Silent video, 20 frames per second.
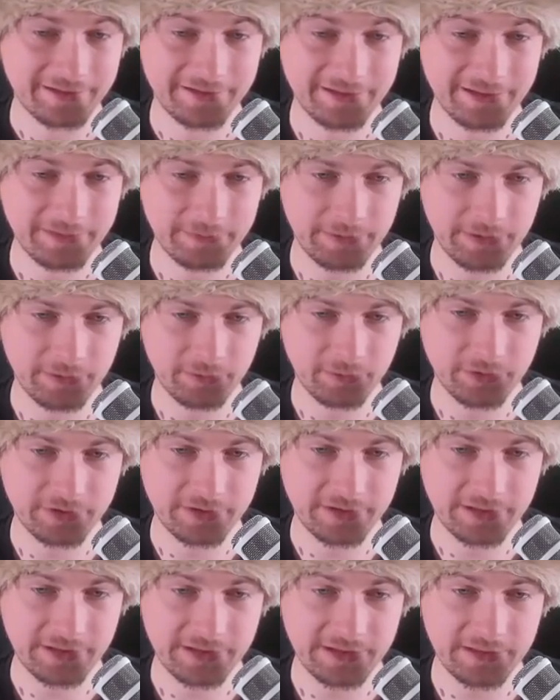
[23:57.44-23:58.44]
This one
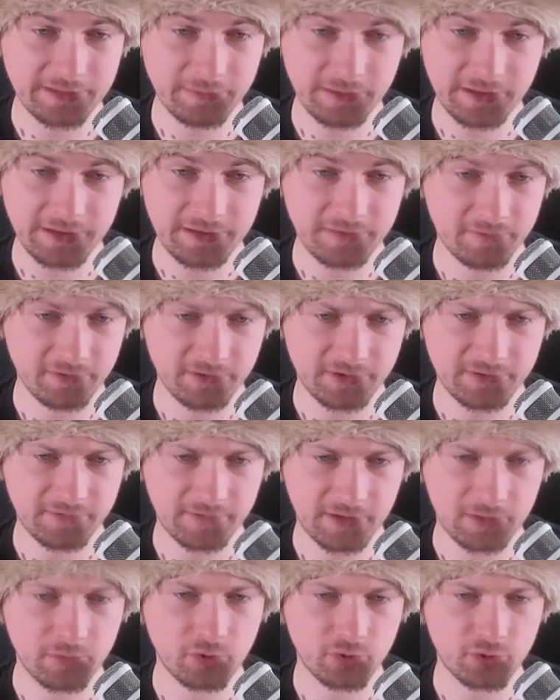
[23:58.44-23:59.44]
wasn't that easy, but they've lost
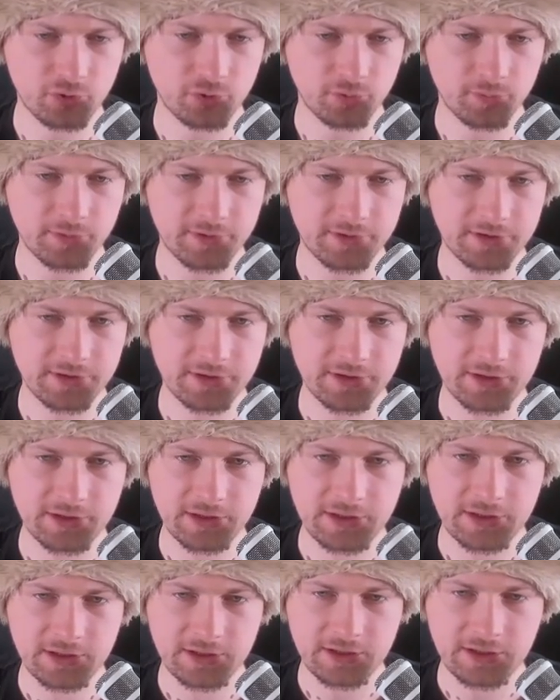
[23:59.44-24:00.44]
far more troops.
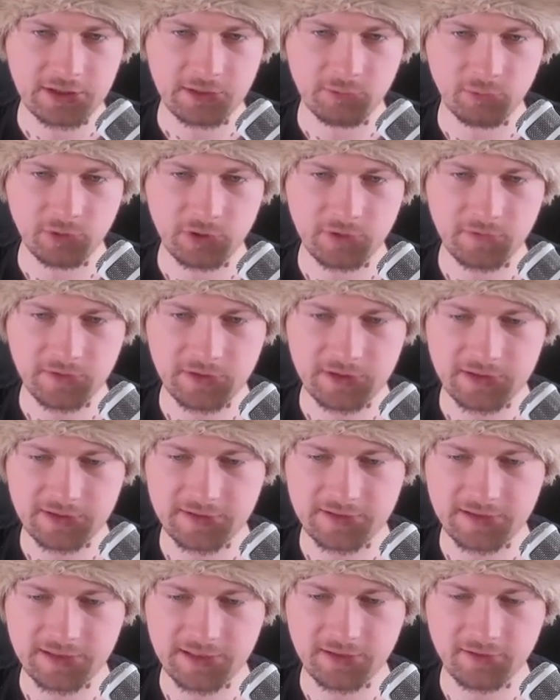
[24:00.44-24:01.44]
What if I
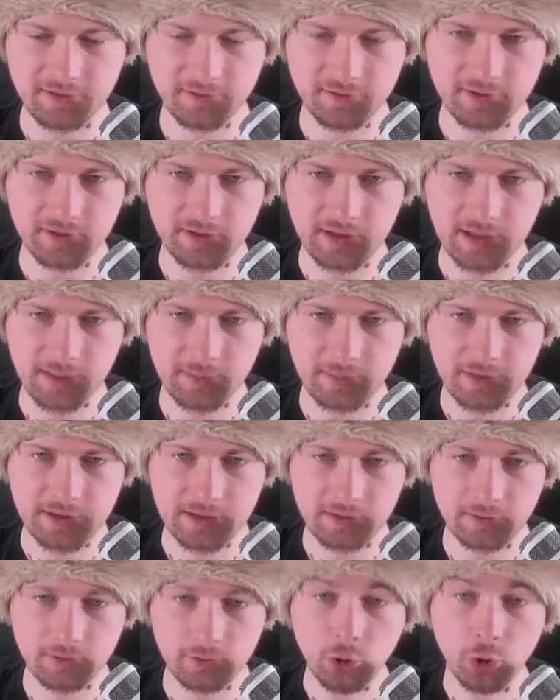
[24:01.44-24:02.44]
just stand on their
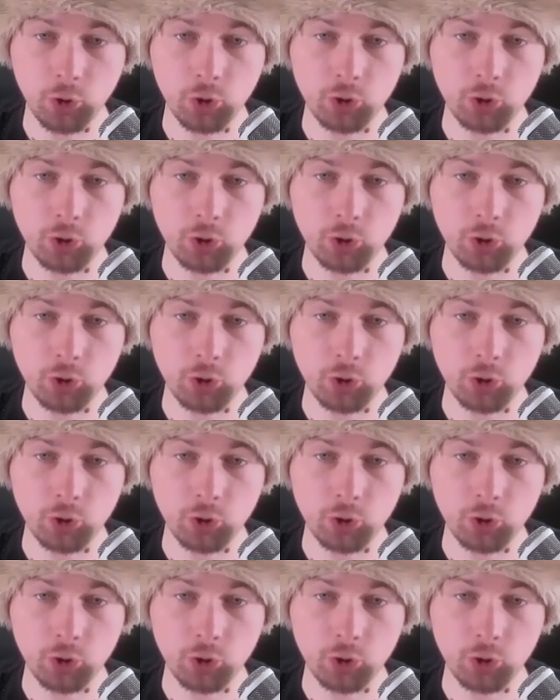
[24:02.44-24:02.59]
capital?